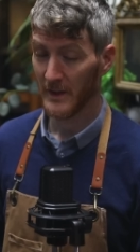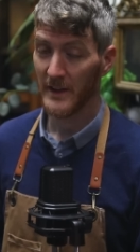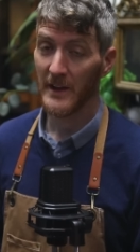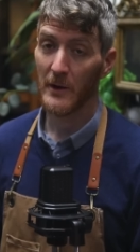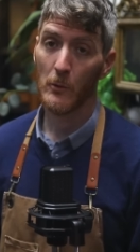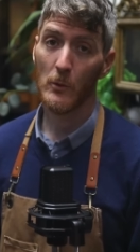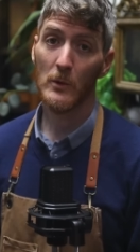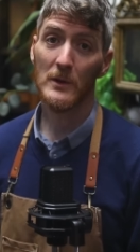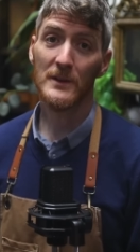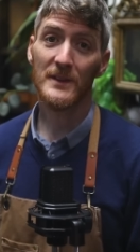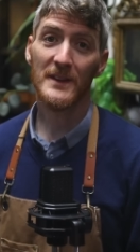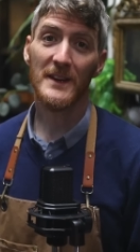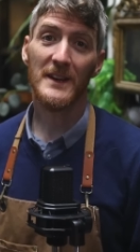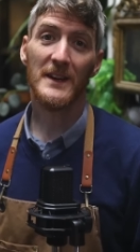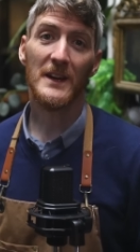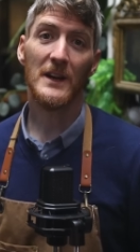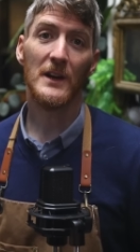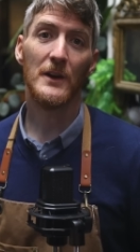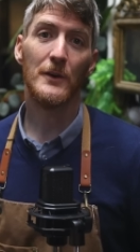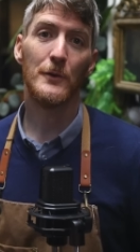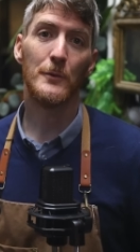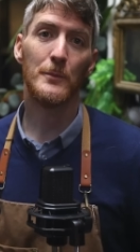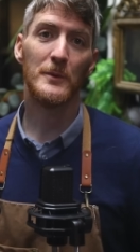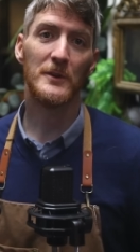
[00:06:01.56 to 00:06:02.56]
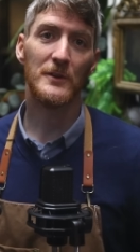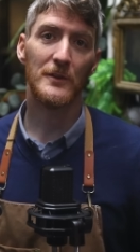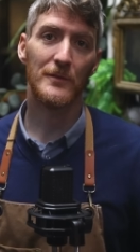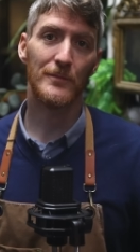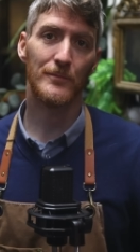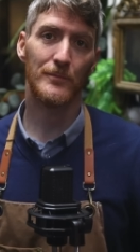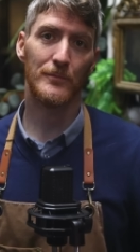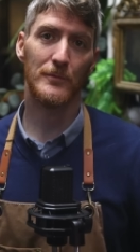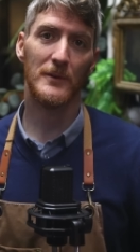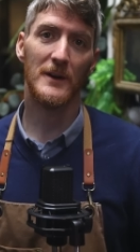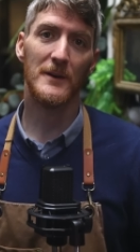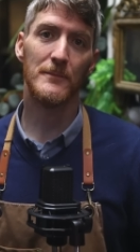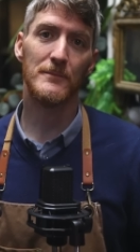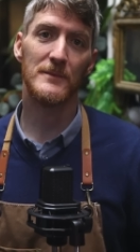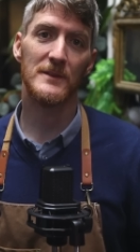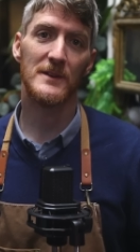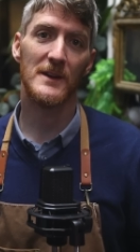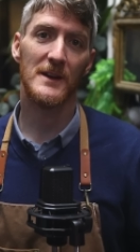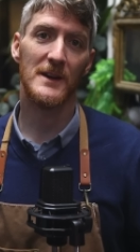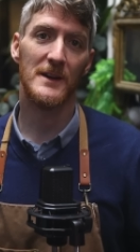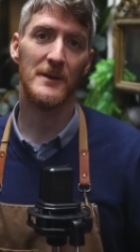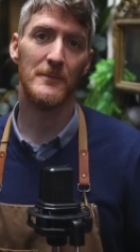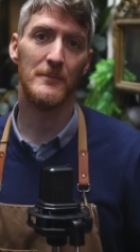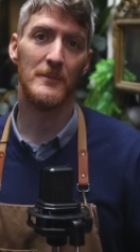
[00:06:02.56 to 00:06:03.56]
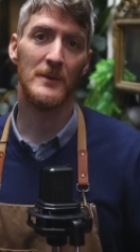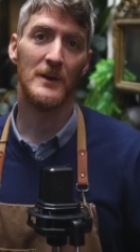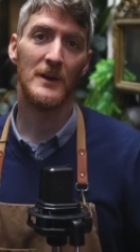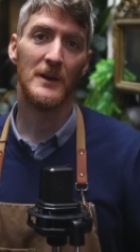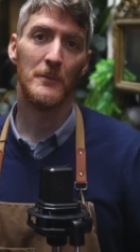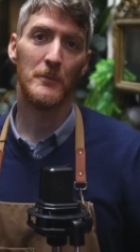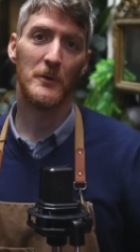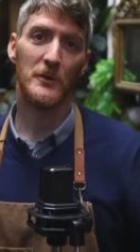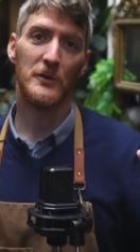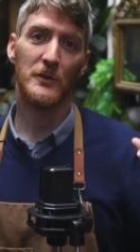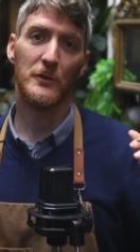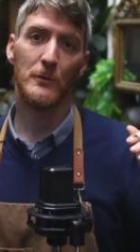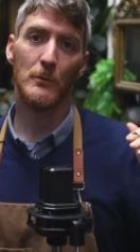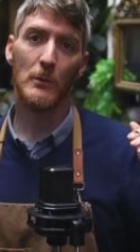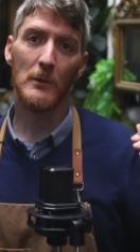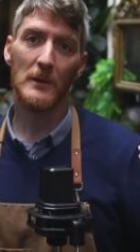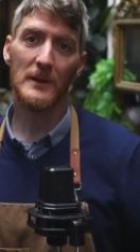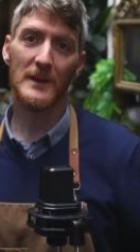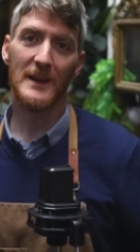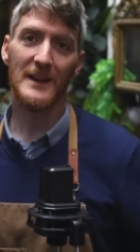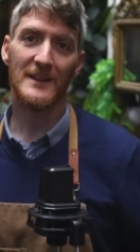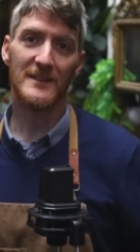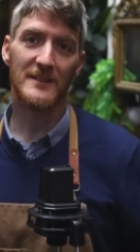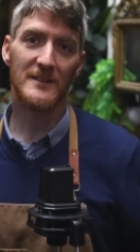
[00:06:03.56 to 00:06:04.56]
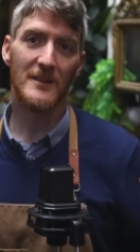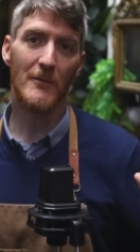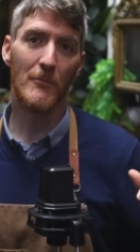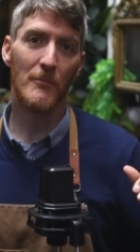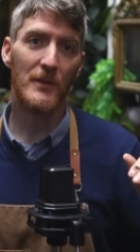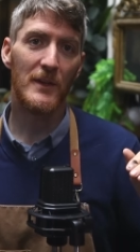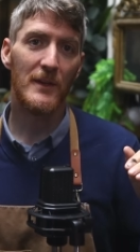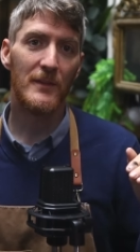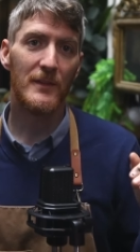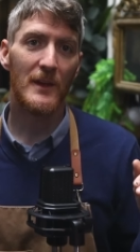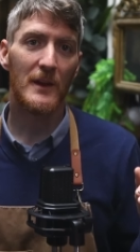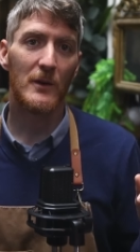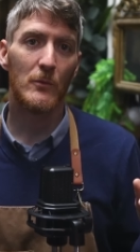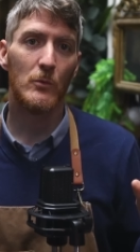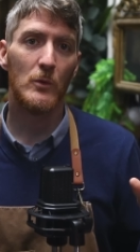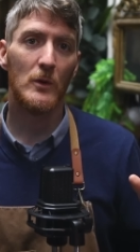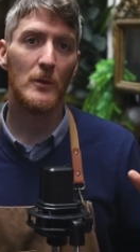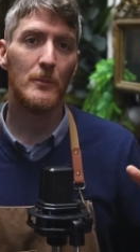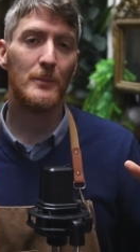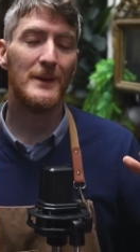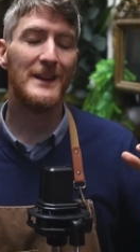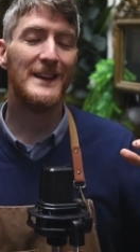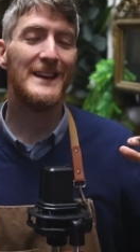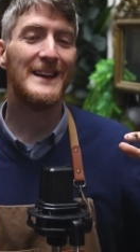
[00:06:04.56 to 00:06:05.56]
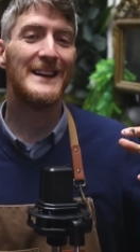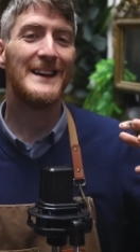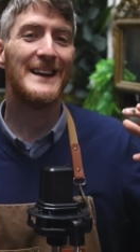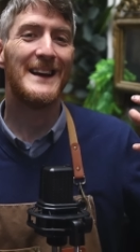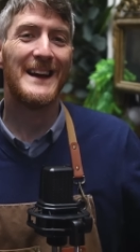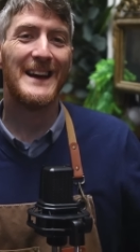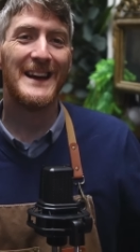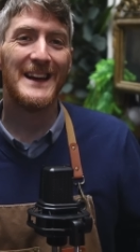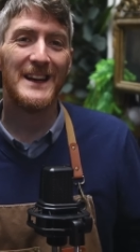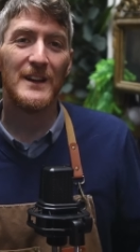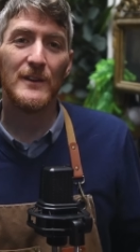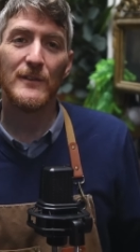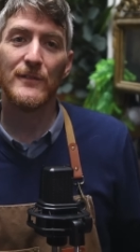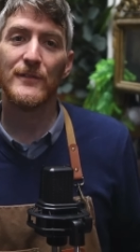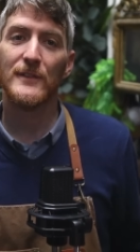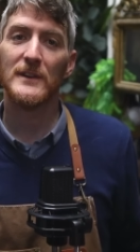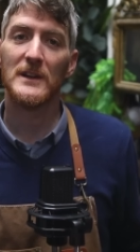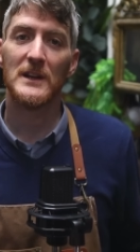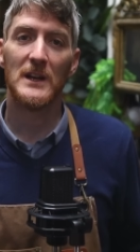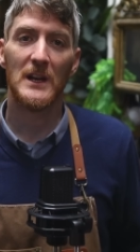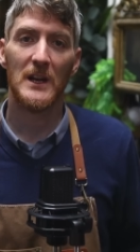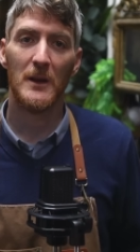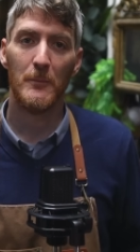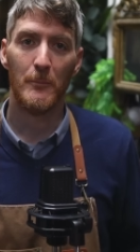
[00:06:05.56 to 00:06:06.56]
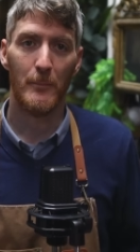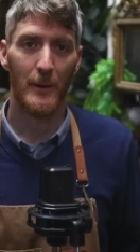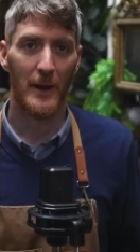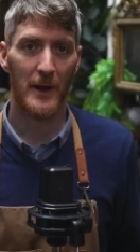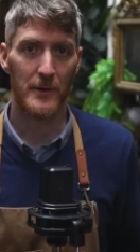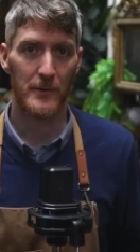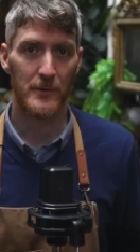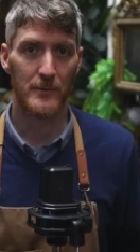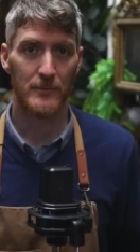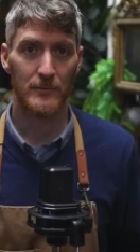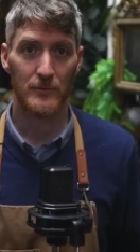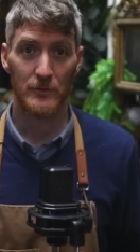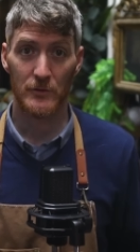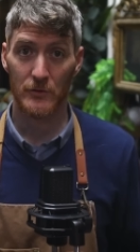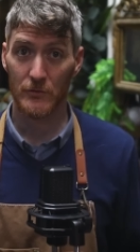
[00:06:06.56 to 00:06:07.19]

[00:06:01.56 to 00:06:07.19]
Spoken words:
It will take a little bit of prep time, but you will get something that will be infinitely better.